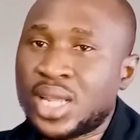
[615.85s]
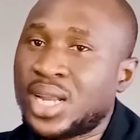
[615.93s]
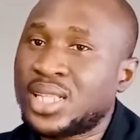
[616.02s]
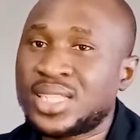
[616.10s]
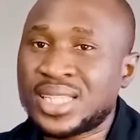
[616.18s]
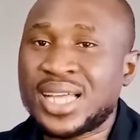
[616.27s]
And I
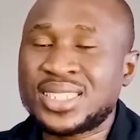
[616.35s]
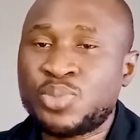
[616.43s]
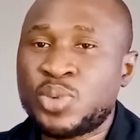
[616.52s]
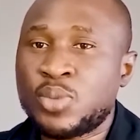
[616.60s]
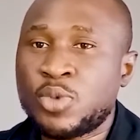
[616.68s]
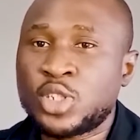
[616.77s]
think that's
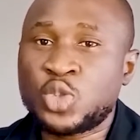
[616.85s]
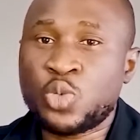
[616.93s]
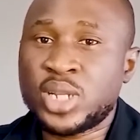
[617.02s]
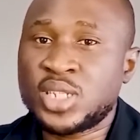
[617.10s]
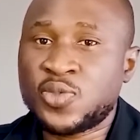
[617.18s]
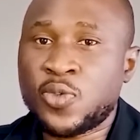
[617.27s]
pretty much where
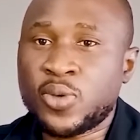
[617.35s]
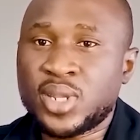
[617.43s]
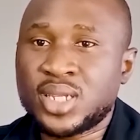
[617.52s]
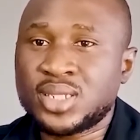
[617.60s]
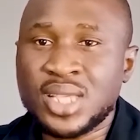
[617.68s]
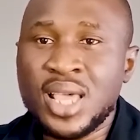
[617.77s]
this phone
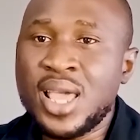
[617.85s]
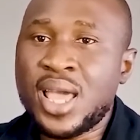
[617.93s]
is.